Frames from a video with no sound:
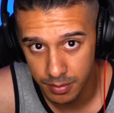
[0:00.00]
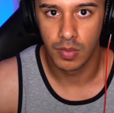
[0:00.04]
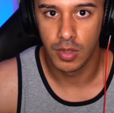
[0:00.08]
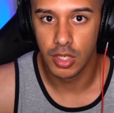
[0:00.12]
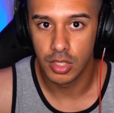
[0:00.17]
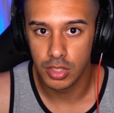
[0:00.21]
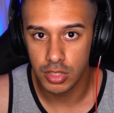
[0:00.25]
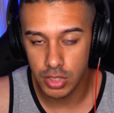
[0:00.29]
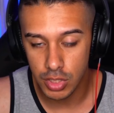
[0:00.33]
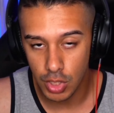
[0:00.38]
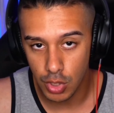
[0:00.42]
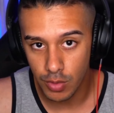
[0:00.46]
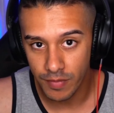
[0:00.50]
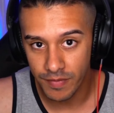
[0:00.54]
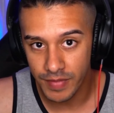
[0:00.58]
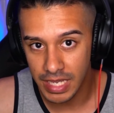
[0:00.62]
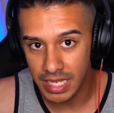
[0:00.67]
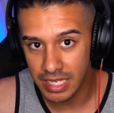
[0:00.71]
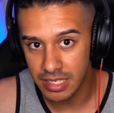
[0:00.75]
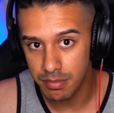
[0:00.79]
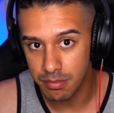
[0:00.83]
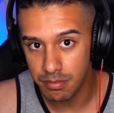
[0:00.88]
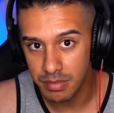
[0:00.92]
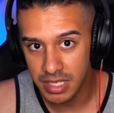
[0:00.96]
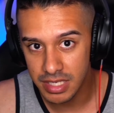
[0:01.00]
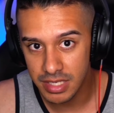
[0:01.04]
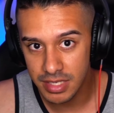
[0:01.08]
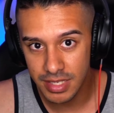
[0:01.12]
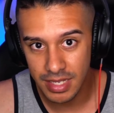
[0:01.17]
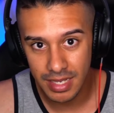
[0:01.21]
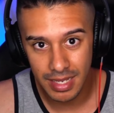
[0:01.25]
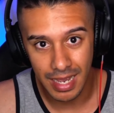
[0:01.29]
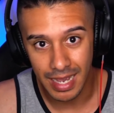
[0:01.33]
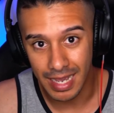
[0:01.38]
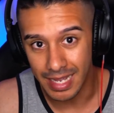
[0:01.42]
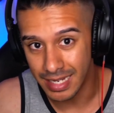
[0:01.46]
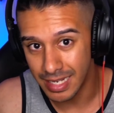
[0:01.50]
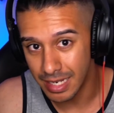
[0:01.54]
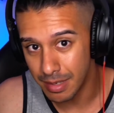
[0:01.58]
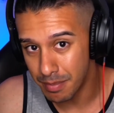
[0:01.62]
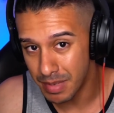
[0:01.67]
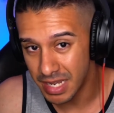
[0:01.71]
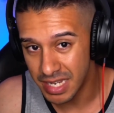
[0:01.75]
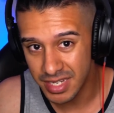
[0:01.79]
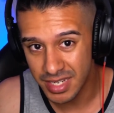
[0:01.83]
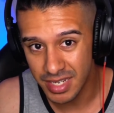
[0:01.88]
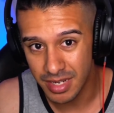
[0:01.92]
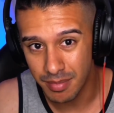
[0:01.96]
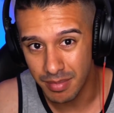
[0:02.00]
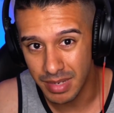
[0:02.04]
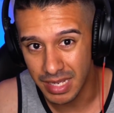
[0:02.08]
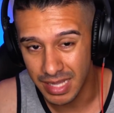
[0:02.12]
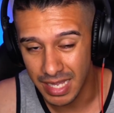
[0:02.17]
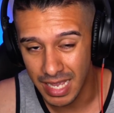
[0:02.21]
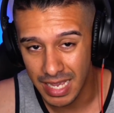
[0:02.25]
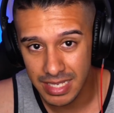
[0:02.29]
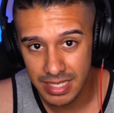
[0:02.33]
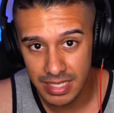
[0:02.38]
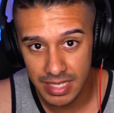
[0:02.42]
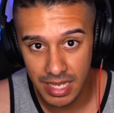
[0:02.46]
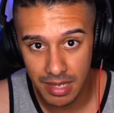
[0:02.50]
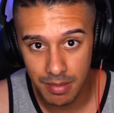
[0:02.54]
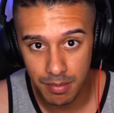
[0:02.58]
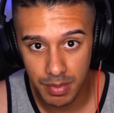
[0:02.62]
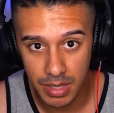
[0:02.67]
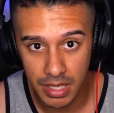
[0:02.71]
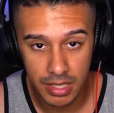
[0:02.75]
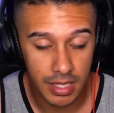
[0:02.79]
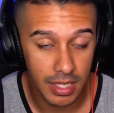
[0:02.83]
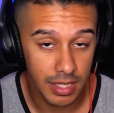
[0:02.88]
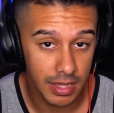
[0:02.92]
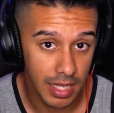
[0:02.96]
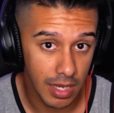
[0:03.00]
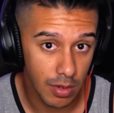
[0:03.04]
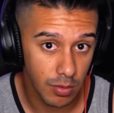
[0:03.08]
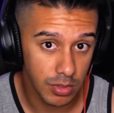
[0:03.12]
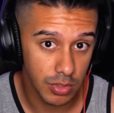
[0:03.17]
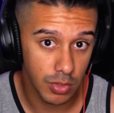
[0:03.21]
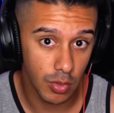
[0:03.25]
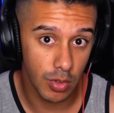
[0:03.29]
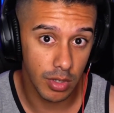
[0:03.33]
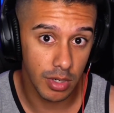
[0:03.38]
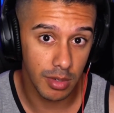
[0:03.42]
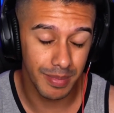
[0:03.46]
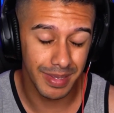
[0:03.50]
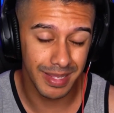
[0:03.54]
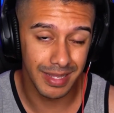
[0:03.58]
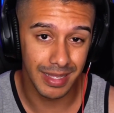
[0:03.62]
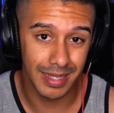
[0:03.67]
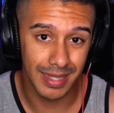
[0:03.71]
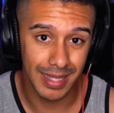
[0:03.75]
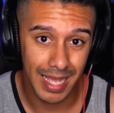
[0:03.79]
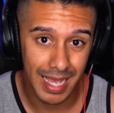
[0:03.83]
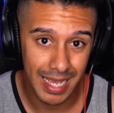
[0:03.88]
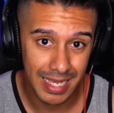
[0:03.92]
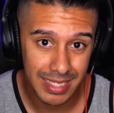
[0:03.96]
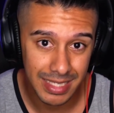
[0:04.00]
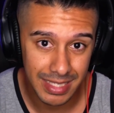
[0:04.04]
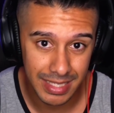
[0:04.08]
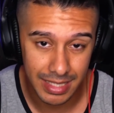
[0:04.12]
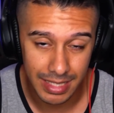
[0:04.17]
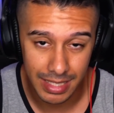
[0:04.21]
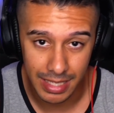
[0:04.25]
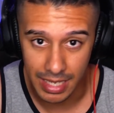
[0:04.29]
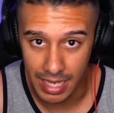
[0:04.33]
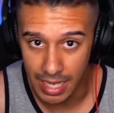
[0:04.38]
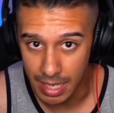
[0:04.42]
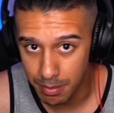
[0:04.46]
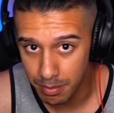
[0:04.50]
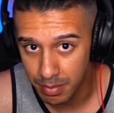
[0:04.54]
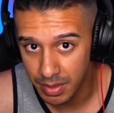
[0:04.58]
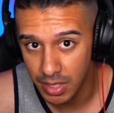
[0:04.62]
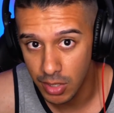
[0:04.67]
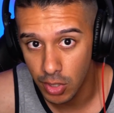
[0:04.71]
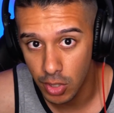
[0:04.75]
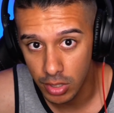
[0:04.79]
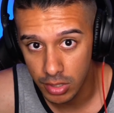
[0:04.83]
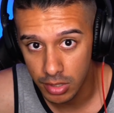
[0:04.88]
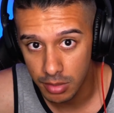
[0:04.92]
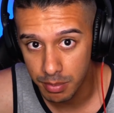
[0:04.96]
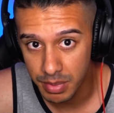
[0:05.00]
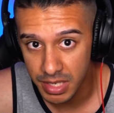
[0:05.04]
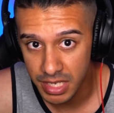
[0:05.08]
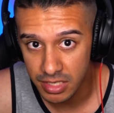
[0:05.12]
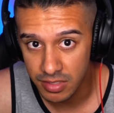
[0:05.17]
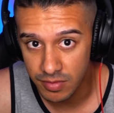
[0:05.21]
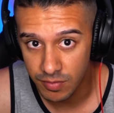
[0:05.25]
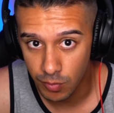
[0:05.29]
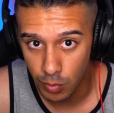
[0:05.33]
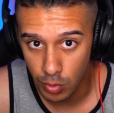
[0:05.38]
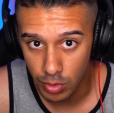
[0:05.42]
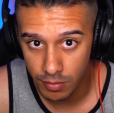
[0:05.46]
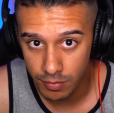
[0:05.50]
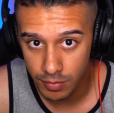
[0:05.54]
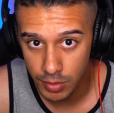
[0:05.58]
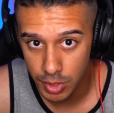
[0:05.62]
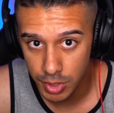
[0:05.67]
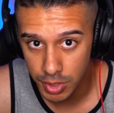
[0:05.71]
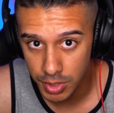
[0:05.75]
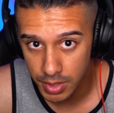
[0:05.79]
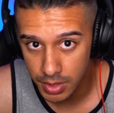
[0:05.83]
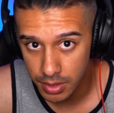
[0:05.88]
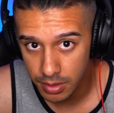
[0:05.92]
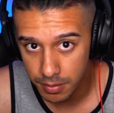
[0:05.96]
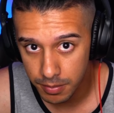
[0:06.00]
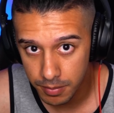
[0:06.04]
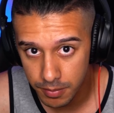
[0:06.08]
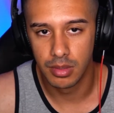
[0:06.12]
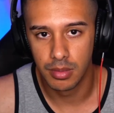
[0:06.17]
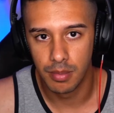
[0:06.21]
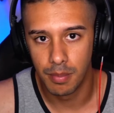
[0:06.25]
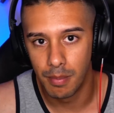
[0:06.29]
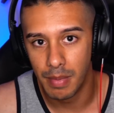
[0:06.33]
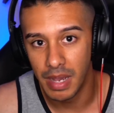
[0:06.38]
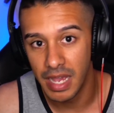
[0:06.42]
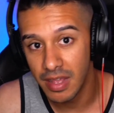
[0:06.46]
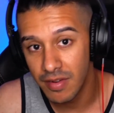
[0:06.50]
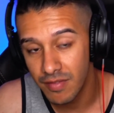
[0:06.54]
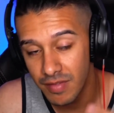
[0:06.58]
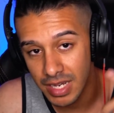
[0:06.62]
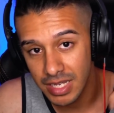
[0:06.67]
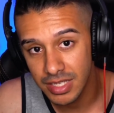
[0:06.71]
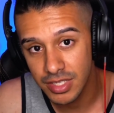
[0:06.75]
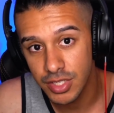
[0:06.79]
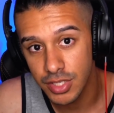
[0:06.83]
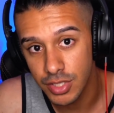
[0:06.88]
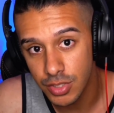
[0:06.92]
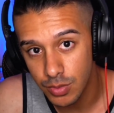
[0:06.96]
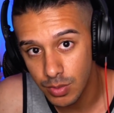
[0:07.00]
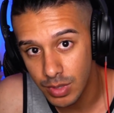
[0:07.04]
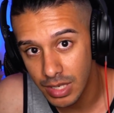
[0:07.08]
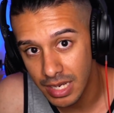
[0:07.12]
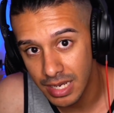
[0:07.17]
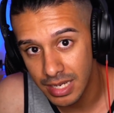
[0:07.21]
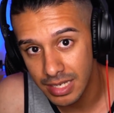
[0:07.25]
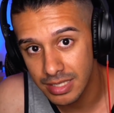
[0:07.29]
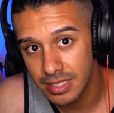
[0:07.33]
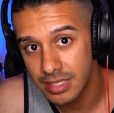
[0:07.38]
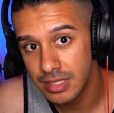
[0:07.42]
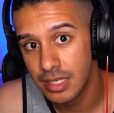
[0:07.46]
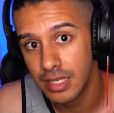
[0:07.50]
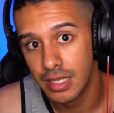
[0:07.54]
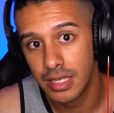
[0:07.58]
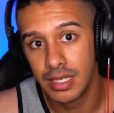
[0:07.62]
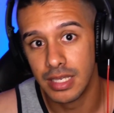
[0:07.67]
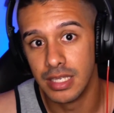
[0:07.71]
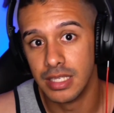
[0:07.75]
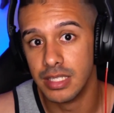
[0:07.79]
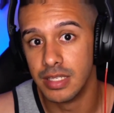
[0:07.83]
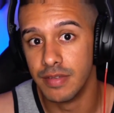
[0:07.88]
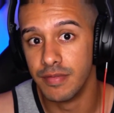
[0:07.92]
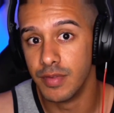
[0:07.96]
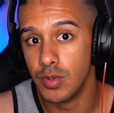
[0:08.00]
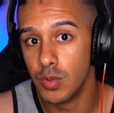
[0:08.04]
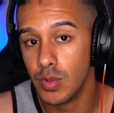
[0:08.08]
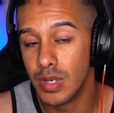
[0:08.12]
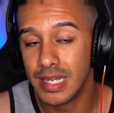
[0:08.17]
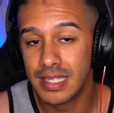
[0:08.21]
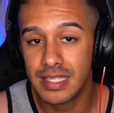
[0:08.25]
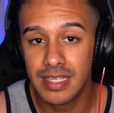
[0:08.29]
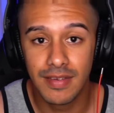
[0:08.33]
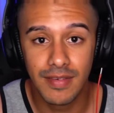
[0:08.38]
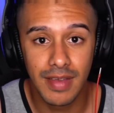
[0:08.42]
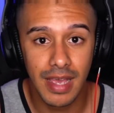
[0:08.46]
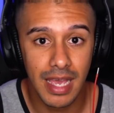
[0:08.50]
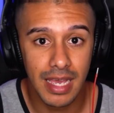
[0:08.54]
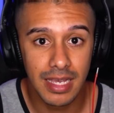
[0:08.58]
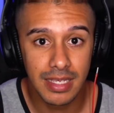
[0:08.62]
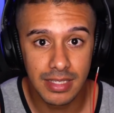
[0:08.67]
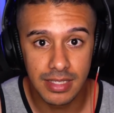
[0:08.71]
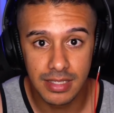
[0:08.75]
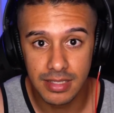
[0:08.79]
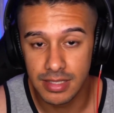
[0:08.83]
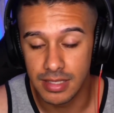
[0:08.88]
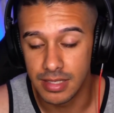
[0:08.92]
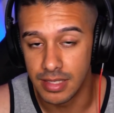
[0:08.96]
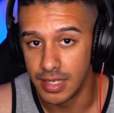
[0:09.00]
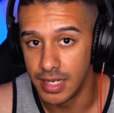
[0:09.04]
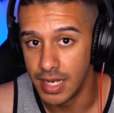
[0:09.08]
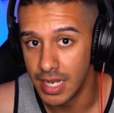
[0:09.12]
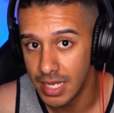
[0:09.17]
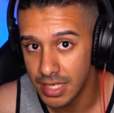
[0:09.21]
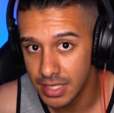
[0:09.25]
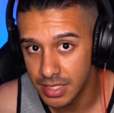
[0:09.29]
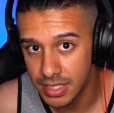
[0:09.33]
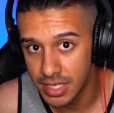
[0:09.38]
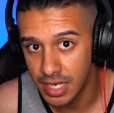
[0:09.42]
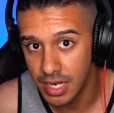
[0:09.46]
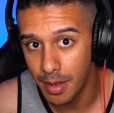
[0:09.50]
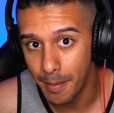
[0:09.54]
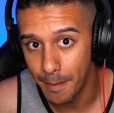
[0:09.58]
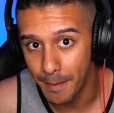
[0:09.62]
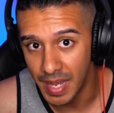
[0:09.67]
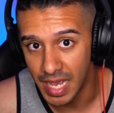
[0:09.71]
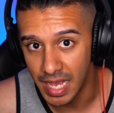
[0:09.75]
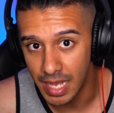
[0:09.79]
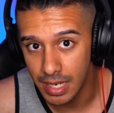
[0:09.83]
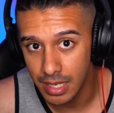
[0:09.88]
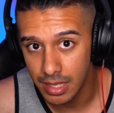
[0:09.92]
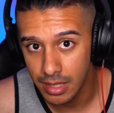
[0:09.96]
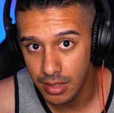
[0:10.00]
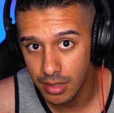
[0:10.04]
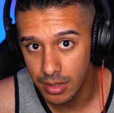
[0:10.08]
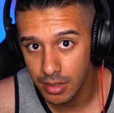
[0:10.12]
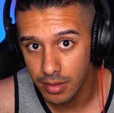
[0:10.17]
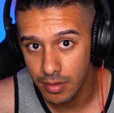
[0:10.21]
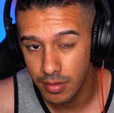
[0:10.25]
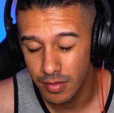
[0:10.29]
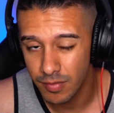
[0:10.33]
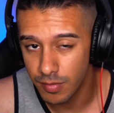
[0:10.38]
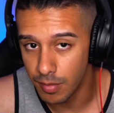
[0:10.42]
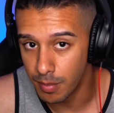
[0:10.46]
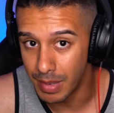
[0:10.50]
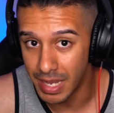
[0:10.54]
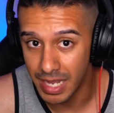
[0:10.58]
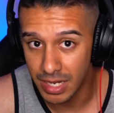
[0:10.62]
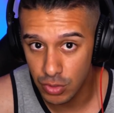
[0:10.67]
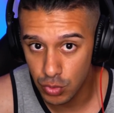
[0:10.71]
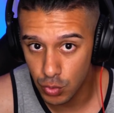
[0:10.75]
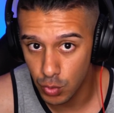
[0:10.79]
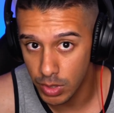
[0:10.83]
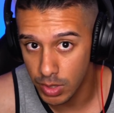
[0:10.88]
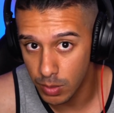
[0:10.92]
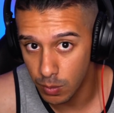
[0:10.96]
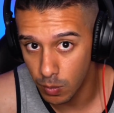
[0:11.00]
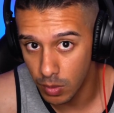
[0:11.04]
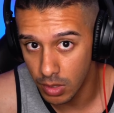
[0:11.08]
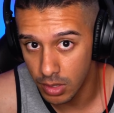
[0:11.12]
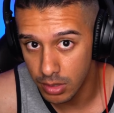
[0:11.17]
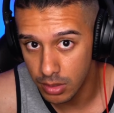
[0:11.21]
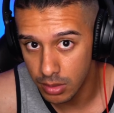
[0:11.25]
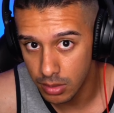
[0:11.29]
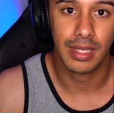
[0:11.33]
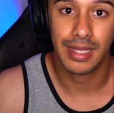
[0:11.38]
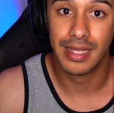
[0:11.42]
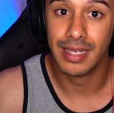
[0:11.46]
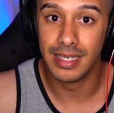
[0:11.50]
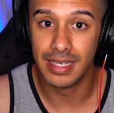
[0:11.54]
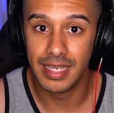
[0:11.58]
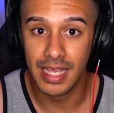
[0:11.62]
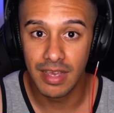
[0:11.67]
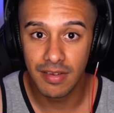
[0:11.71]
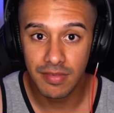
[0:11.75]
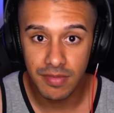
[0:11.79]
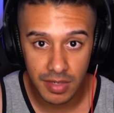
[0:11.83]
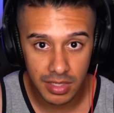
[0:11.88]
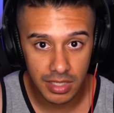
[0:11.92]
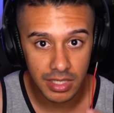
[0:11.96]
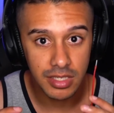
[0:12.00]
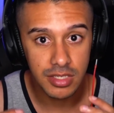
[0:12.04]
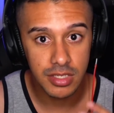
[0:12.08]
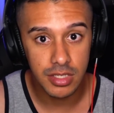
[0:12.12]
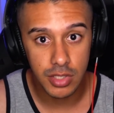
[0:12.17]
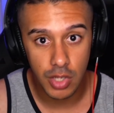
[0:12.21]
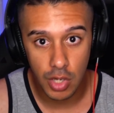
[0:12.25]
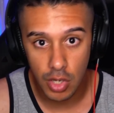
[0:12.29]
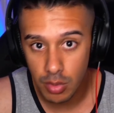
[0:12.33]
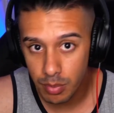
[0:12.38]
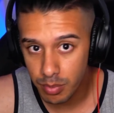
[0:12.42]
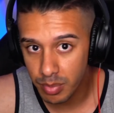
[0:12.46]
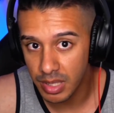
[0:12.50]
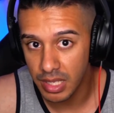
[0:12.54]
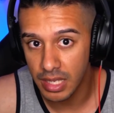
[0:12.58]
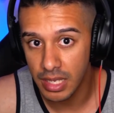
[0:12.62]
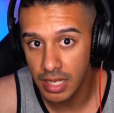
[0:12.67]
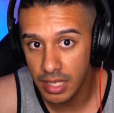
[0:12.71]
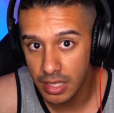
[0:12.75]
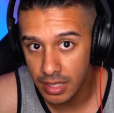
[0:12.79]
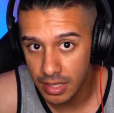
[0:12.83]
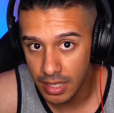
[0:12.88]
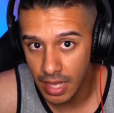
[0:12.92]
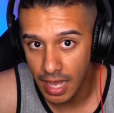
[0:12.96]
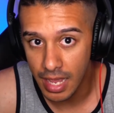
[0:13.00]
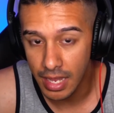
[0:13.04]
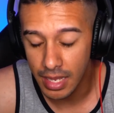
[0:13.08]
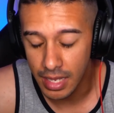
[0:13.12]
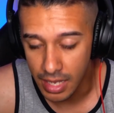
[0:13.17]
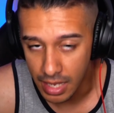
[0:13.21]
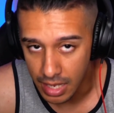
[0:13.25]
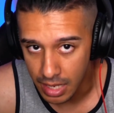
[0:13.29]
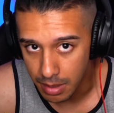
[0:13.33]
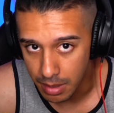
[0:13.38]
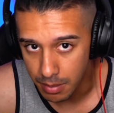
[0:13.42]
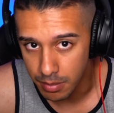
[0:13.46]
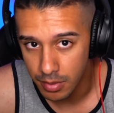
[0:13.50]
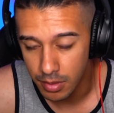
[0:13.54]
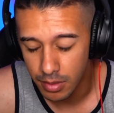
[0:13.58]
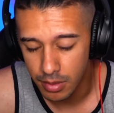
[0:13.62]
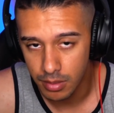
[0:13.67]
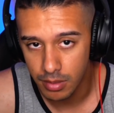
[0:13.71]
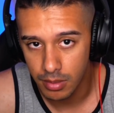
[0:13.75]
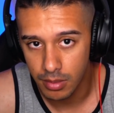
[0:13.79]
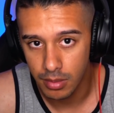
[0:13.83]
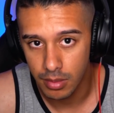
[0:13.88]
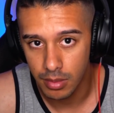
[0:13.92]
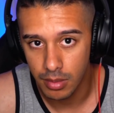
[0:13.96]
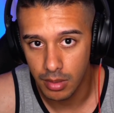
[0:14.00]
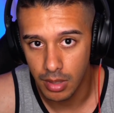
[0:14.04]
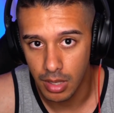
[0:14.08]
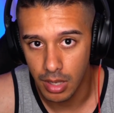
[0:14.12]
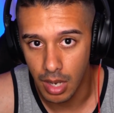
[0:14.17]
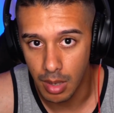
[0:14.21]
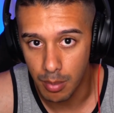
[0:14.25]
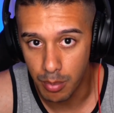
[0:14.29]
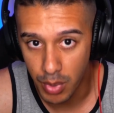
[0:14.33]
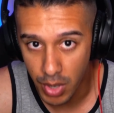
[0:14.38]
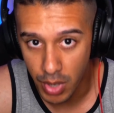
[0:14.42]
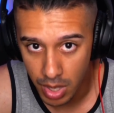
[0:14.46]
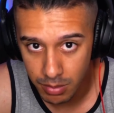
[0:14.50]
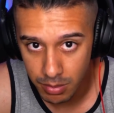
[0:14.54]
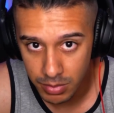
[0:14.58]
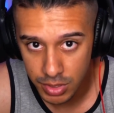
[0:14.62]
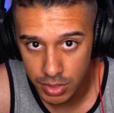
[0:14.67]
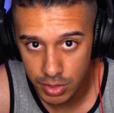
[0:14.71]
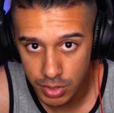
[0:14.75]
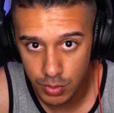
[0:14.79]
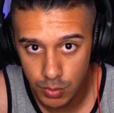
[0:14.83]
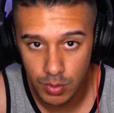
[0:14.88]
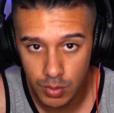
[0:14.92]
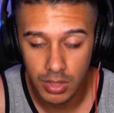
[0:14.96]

So if you guys missed it, I did mention in my last gameplay that was going to be the last gameplay on the PS4 version. My advice to you guys is if you guys have access to the next gen Madden for Madden 21, definitely start playing that game. I promise you,